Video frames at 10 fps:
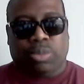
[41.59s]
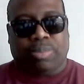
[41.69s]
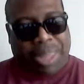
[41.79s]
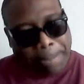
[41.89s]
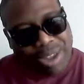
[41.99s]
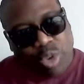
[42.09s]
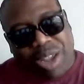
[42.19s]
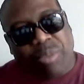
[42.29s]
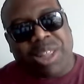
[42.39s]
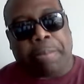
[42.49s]
has been
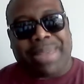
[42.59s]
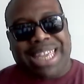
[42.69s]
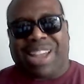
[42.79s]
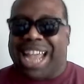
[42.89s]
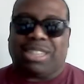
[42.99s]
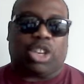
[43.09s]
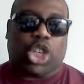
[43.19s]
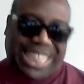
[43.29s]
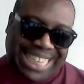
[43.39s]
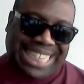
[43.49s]
working with me behind the
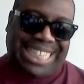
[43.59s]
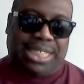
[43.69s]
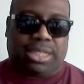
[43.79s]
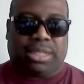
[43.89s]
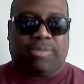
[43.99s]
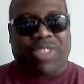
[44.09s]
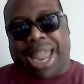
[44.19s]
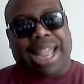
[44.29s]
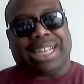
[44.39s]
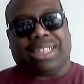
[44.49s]
scenes for the
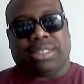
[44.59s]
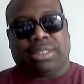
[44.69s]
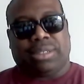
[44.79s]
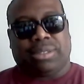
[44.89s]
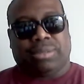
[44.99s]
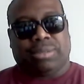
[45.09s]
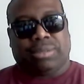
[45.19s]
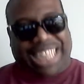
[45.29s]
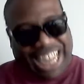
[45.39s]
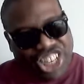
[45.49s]
past
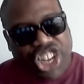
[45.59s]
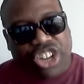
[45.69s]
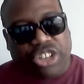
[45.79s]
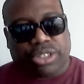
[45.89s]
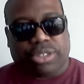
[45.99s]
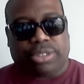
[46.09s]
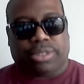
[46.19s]
10 years.